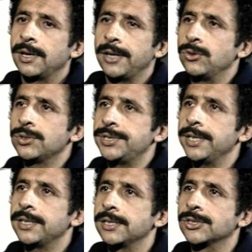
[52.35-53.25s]
I don't
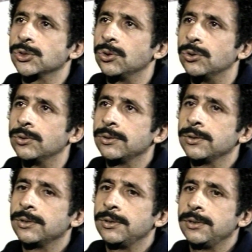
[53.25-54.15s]
think that is so.
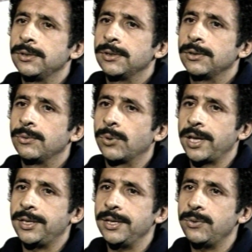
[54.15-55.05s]
What
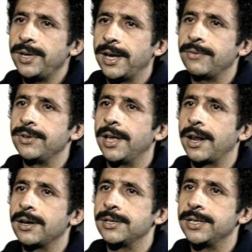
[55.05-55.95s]
I think we have
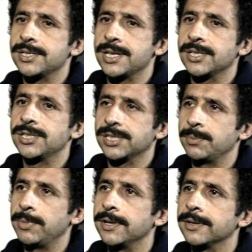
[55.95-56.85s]
inherited is his
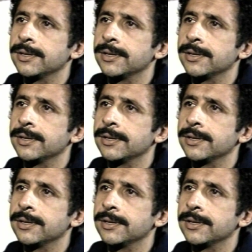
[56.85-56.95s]
discipline